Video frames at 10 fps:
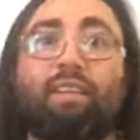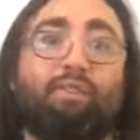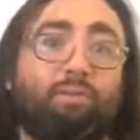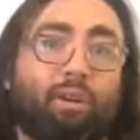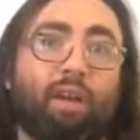That's
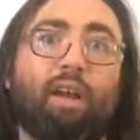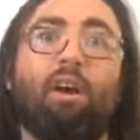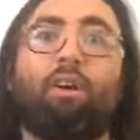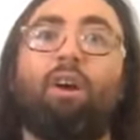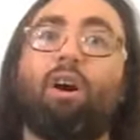what
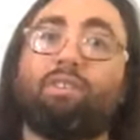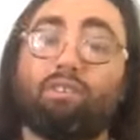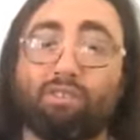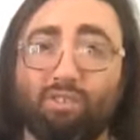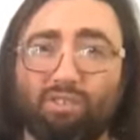causes
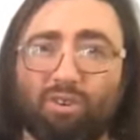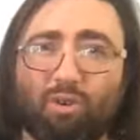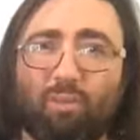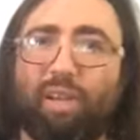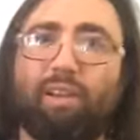so
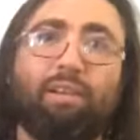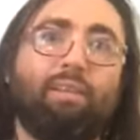many